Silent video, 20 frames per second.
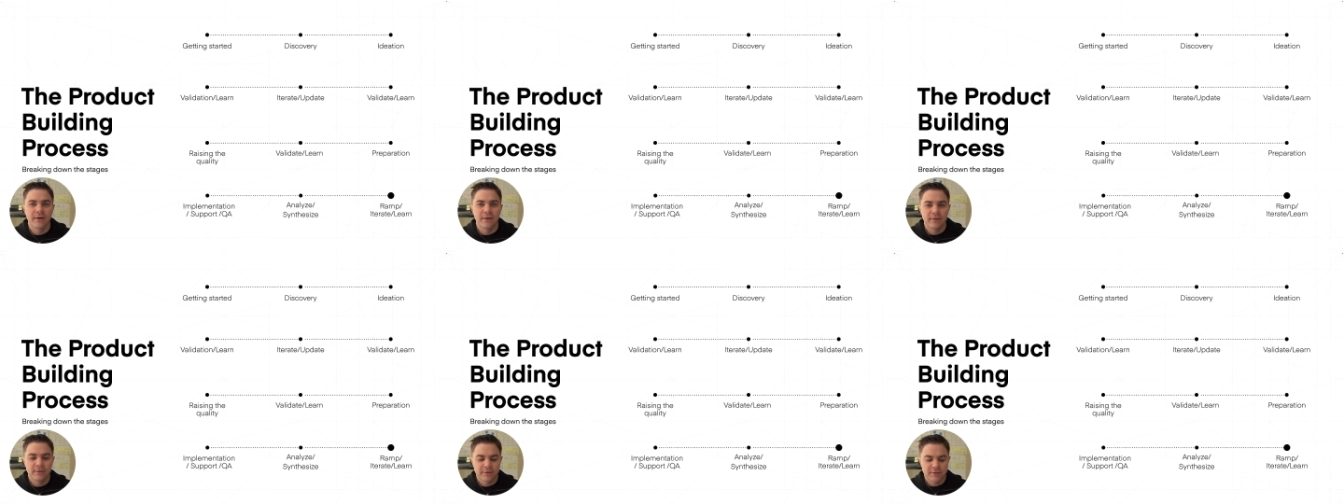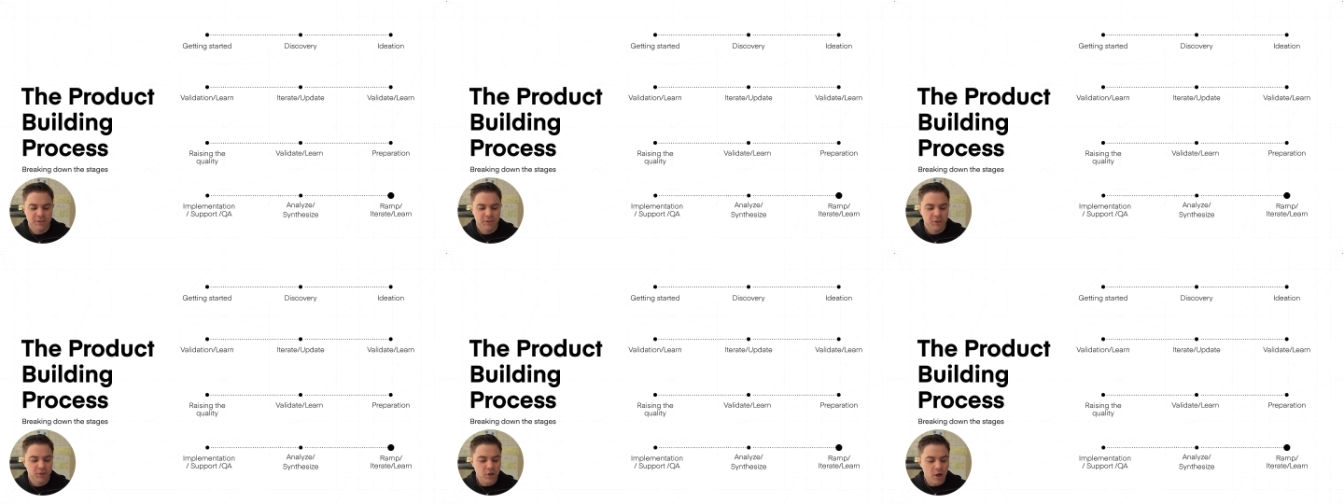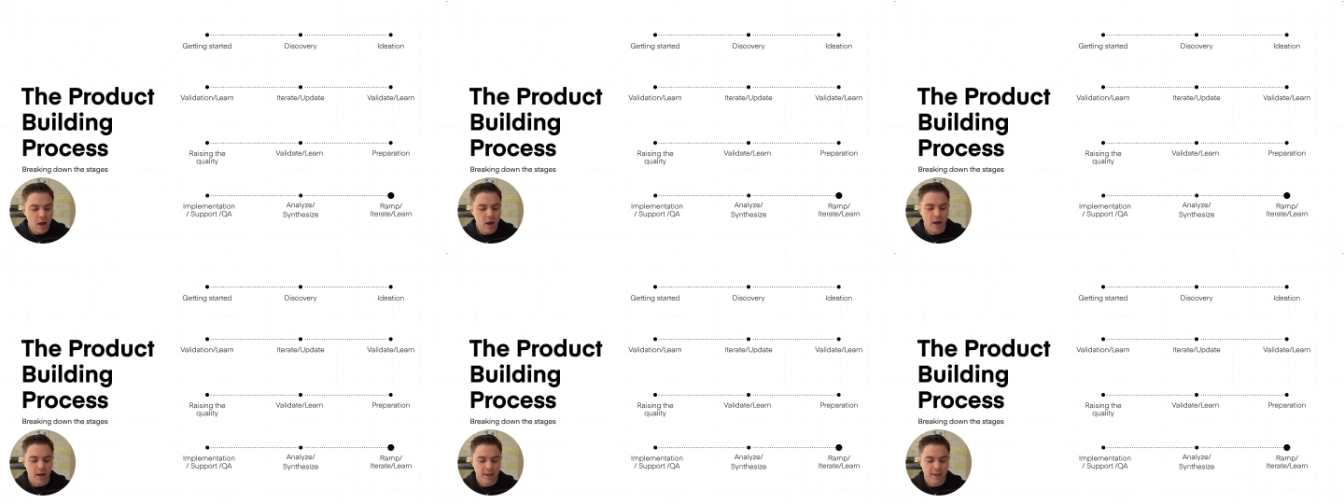
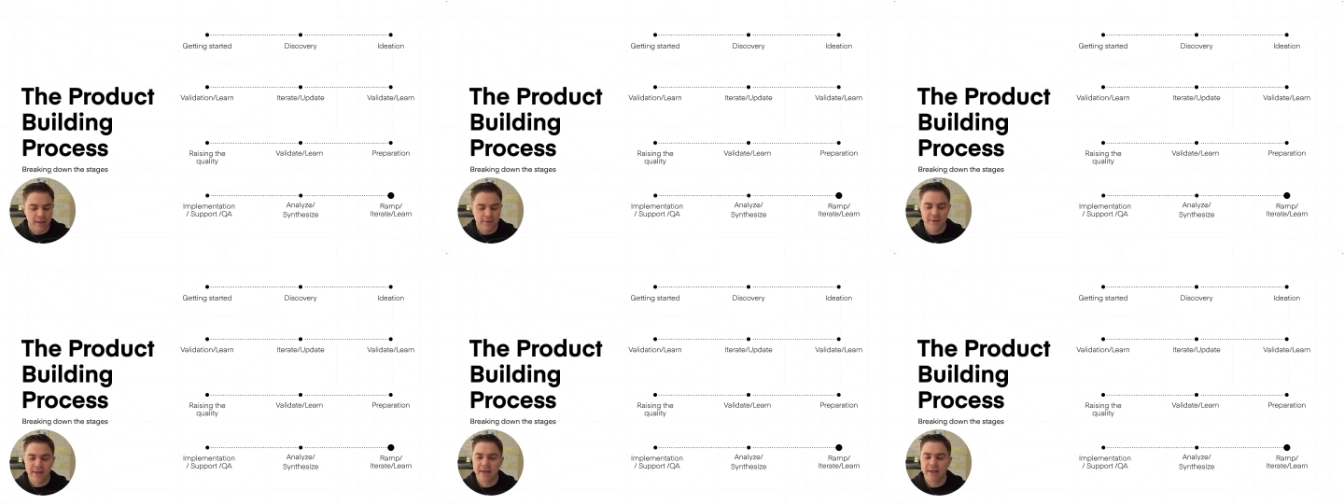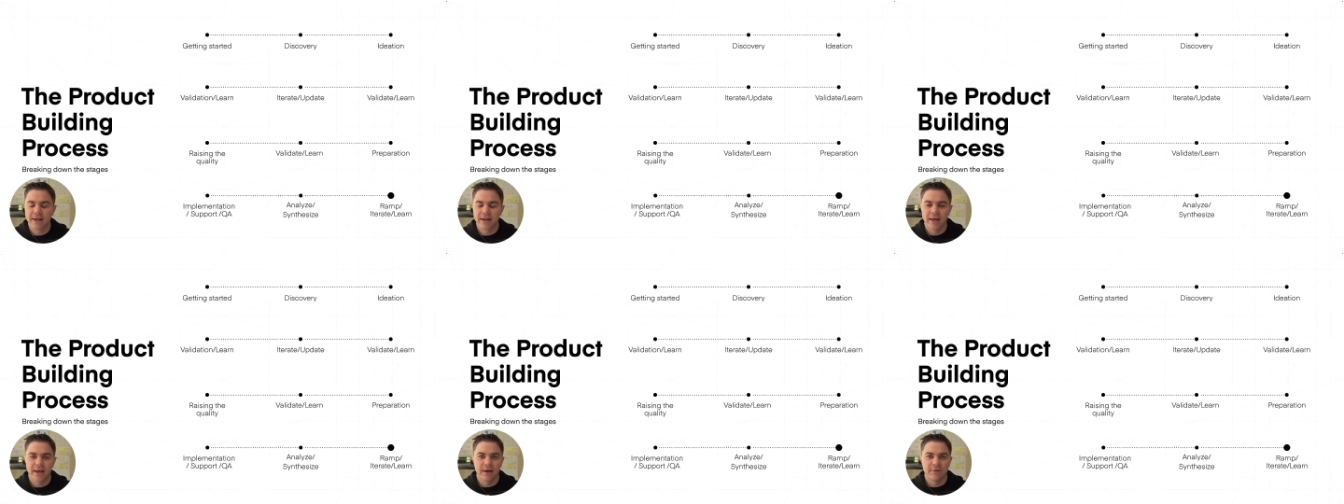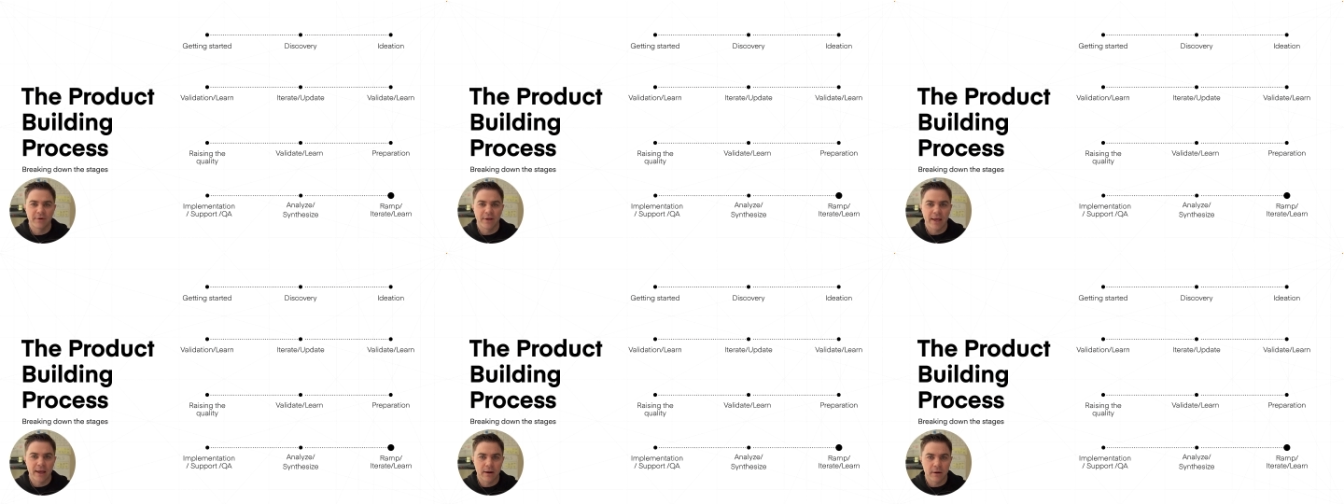stock and they can have
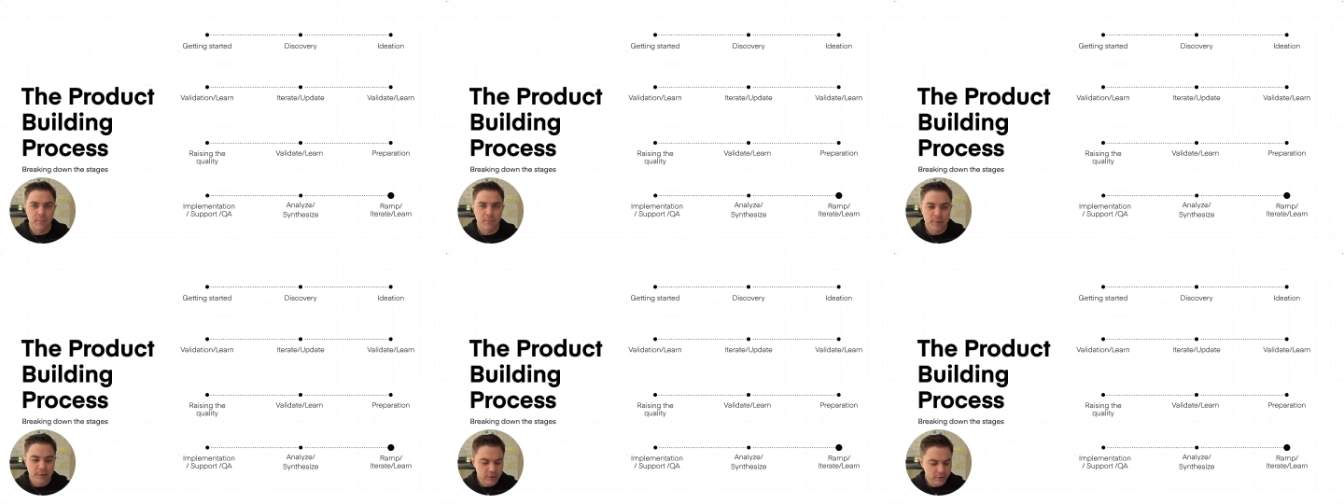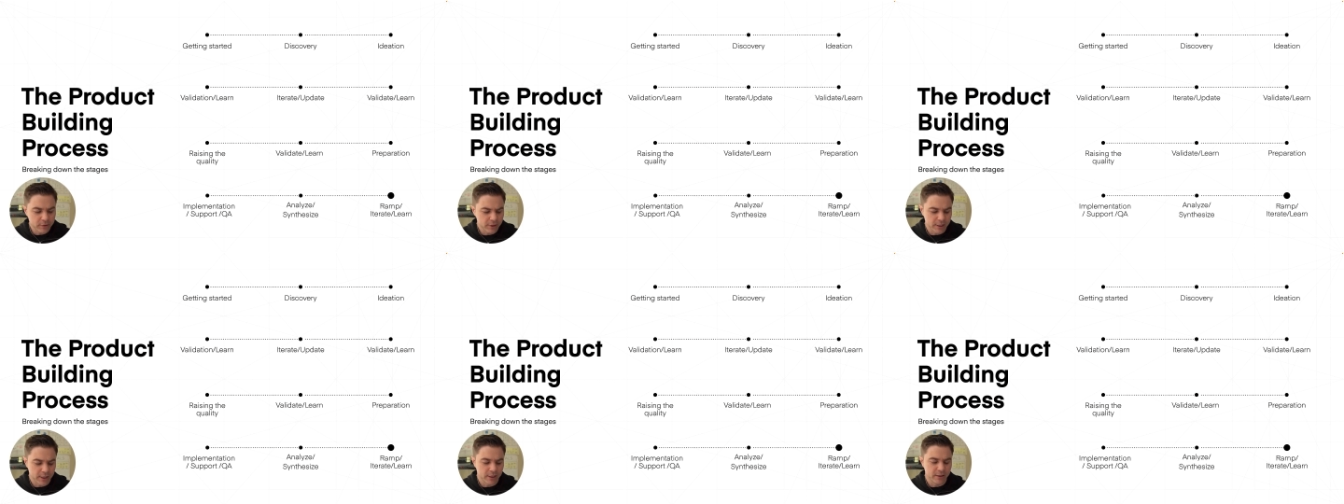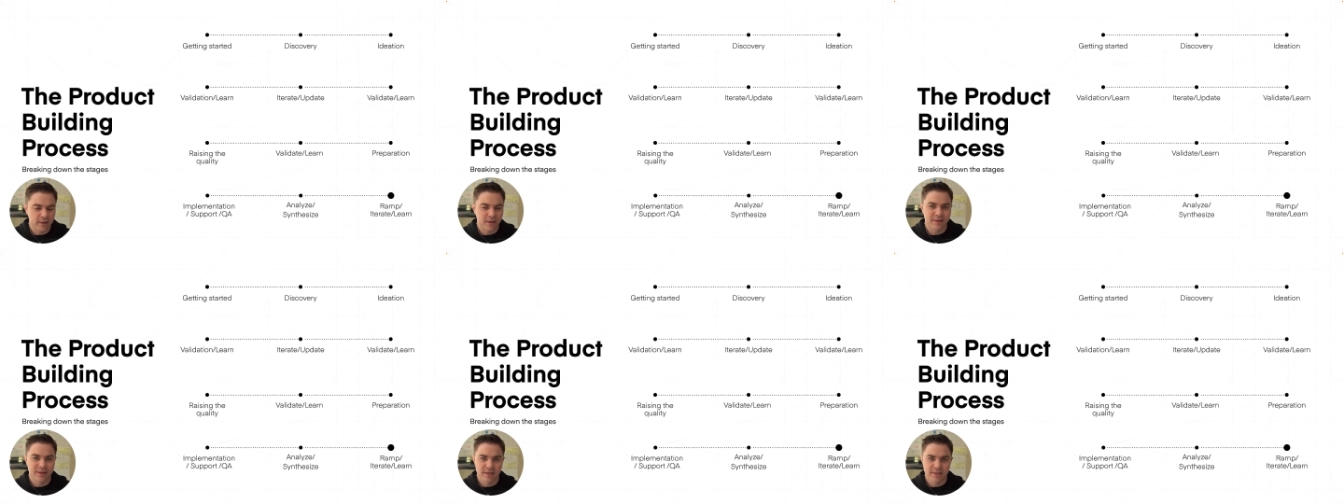accountability in the
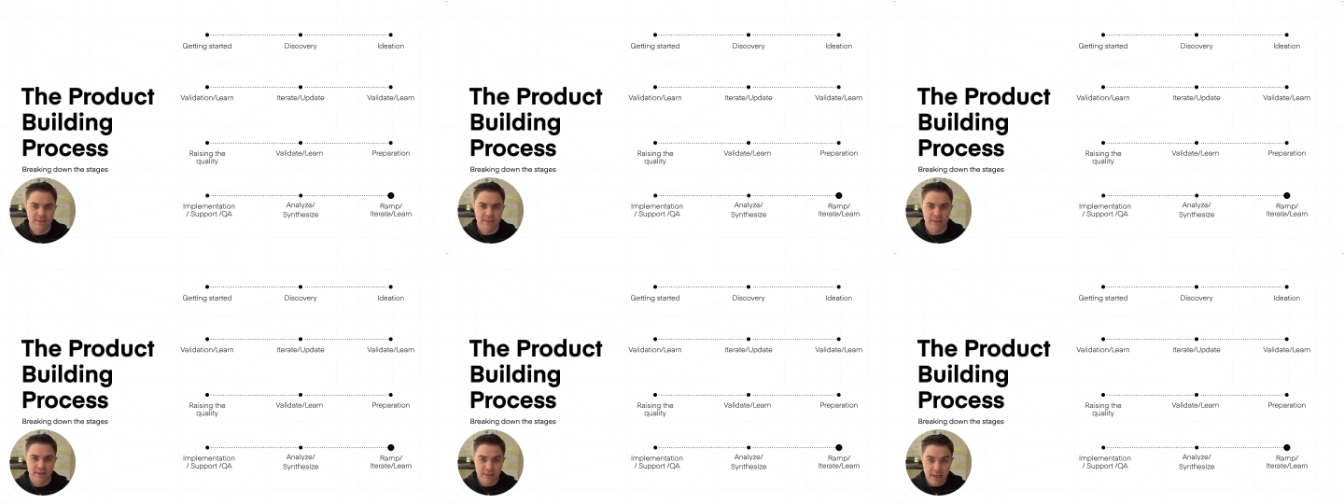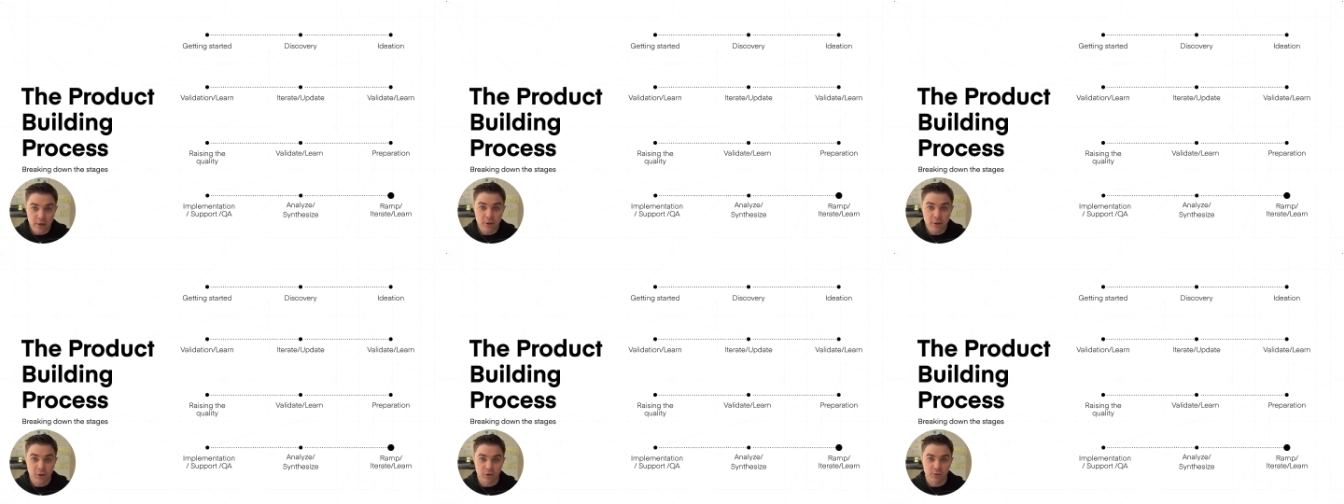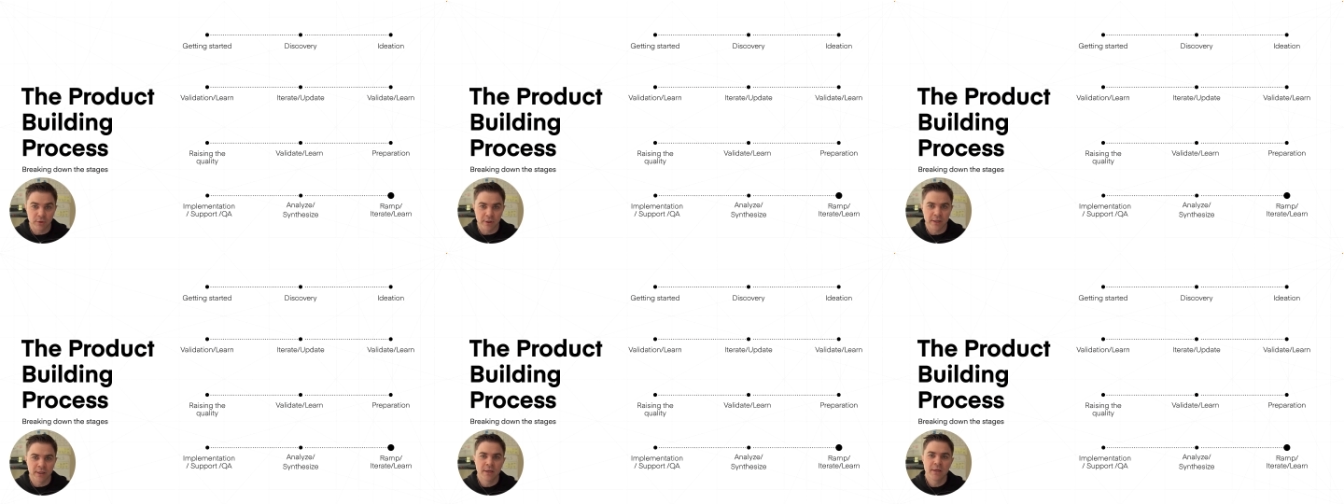things that they're
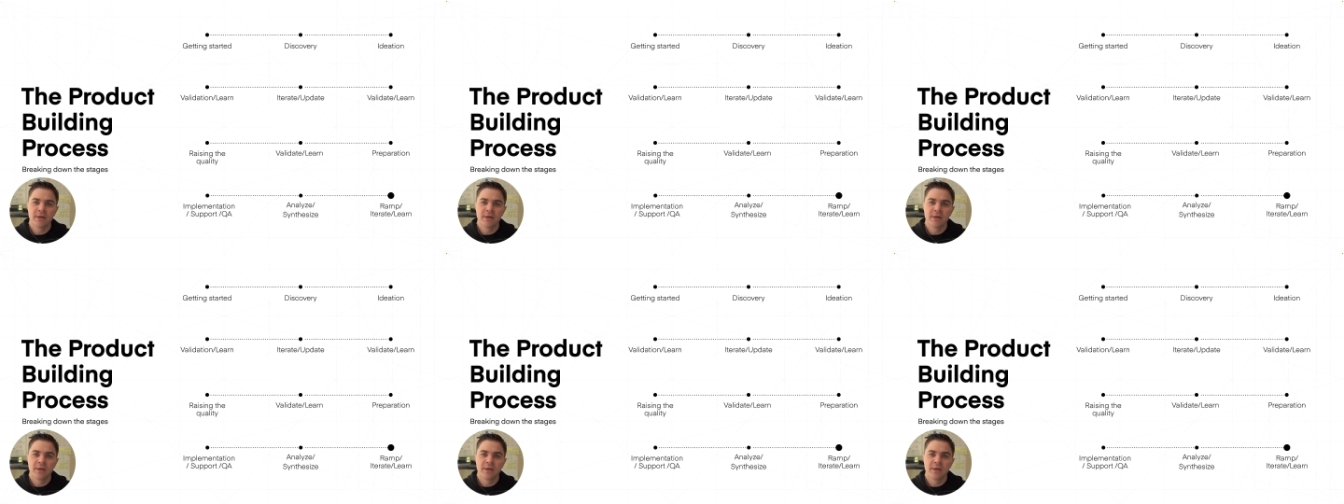doing